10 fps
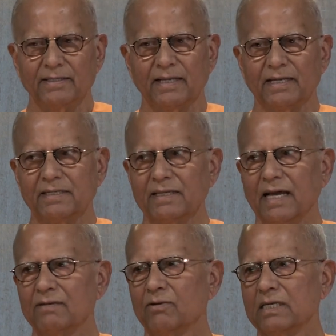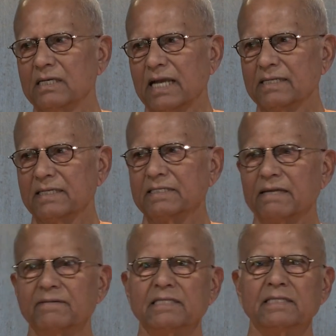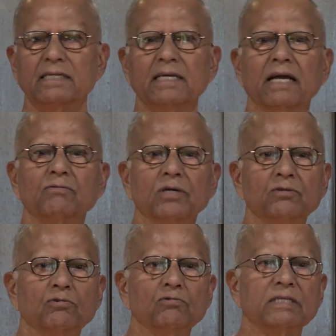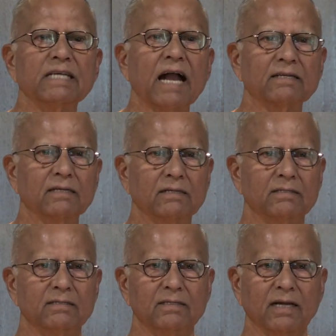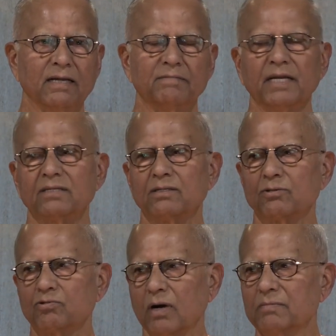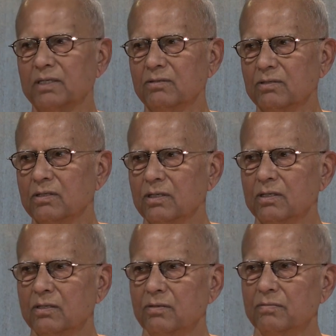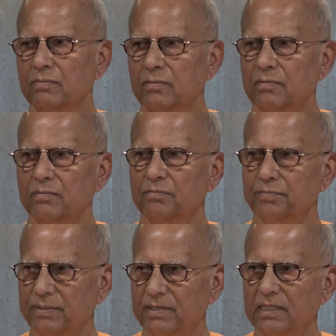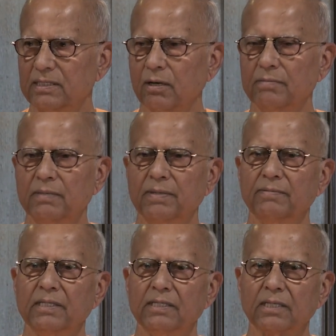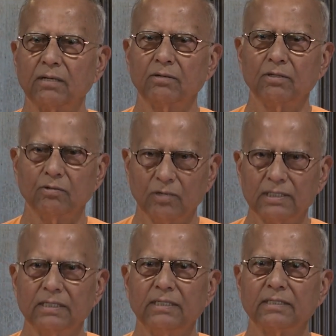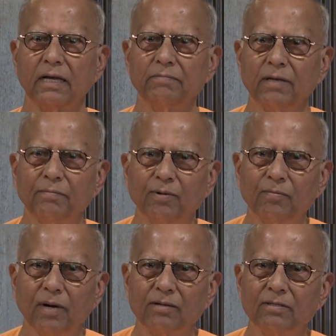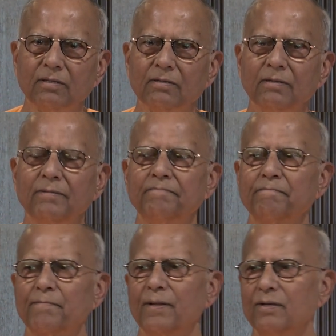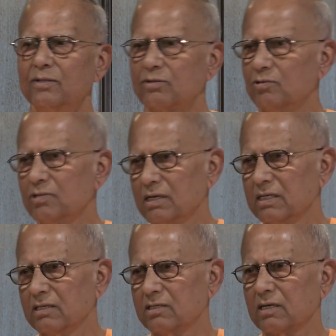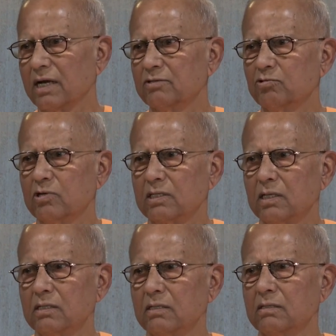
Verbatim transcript: Then I, went in 1973, I went to Seattle. And met Swami, Bibidi Swami Vividishananda, who was a disciple of Brahmananda. So we are in the shrine together.